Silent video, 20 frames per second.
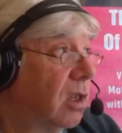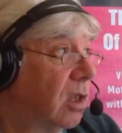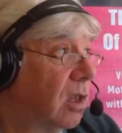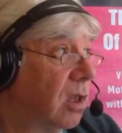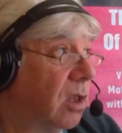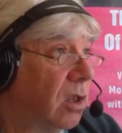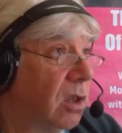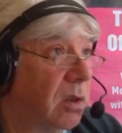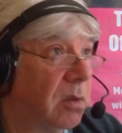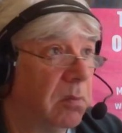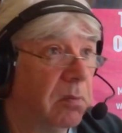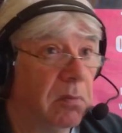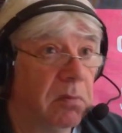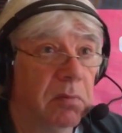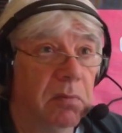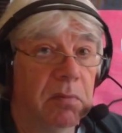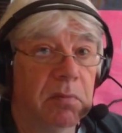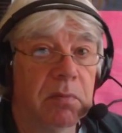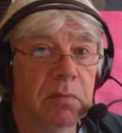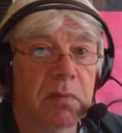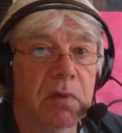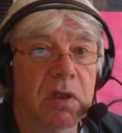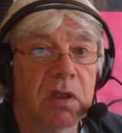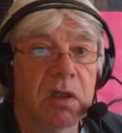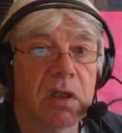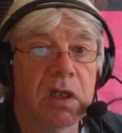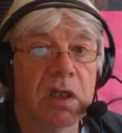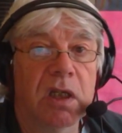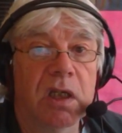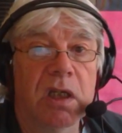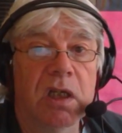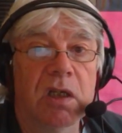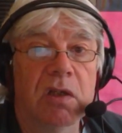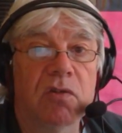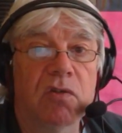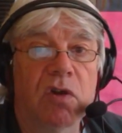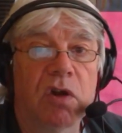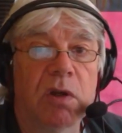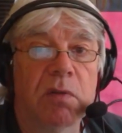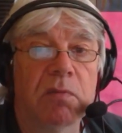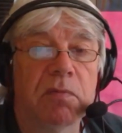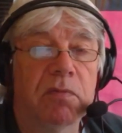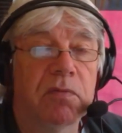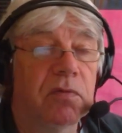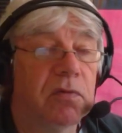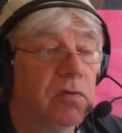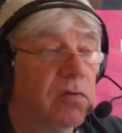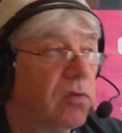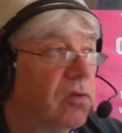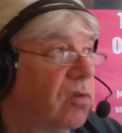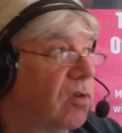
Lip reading: The Triumph